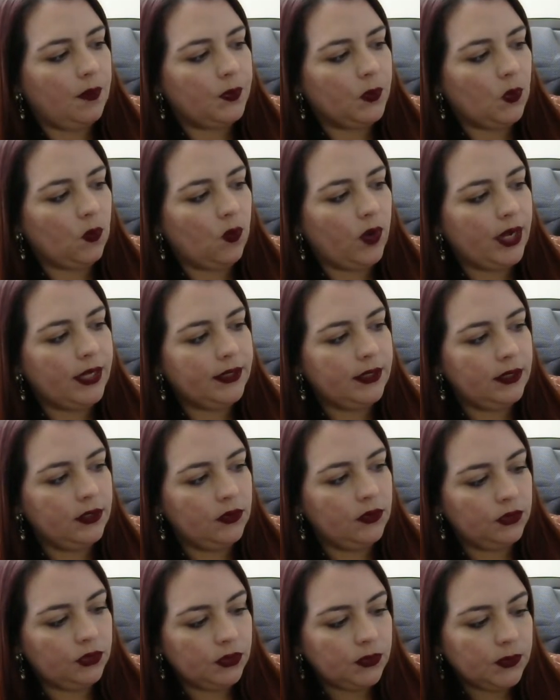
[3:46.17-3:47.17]
Why did
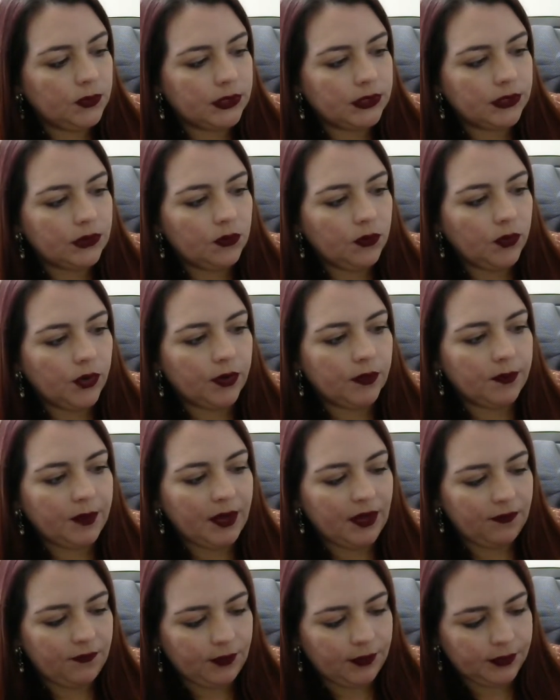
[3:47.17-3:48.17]
you choose the word? My
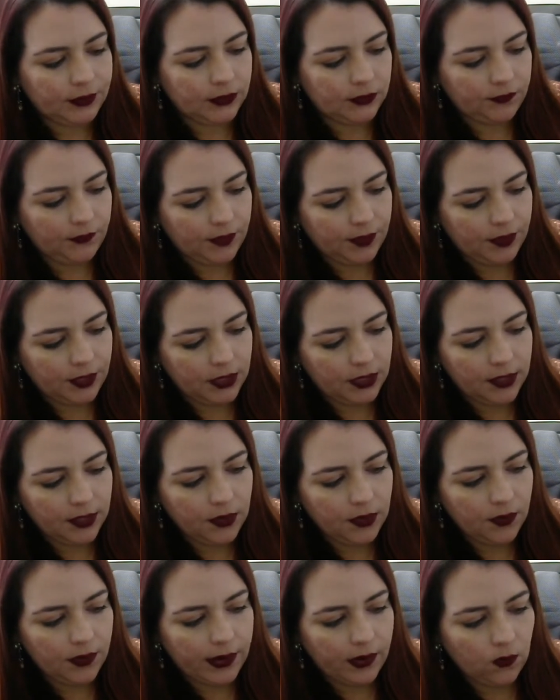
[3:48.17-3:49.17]
verse for the
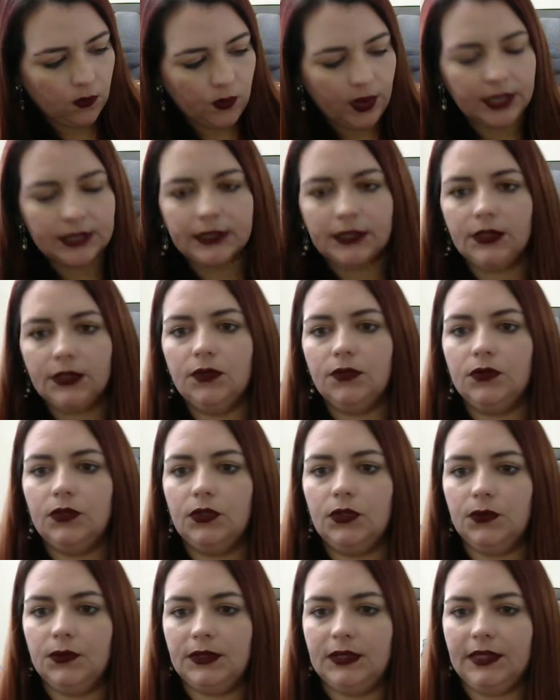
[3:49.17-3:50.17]
year, and why did you
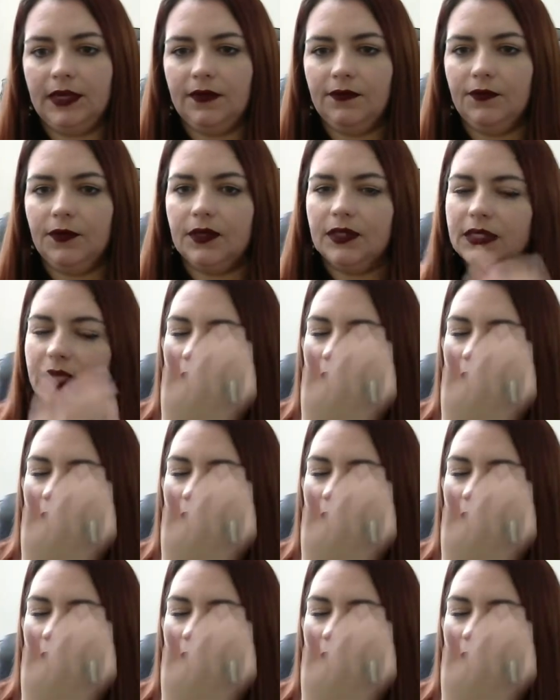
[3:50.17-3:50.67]
choose that verse?